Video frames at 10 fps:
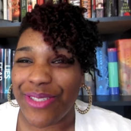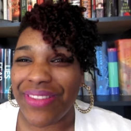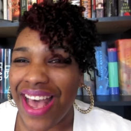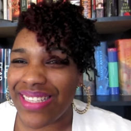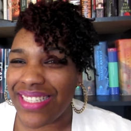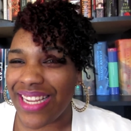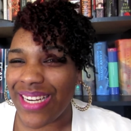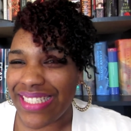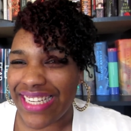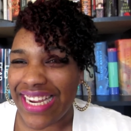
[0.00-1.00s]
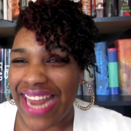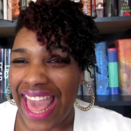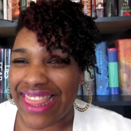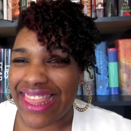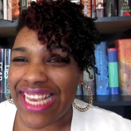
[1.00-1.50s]
2013,
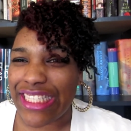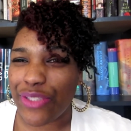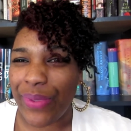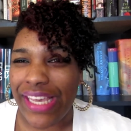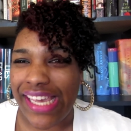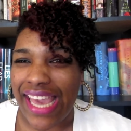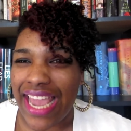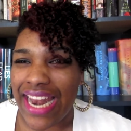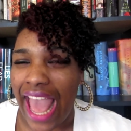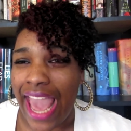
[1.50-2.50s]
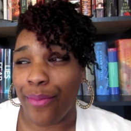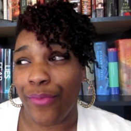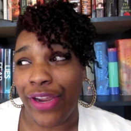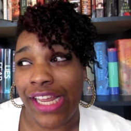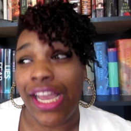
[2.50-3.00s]
and this weekend I
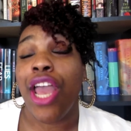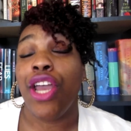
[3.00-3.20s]
am reading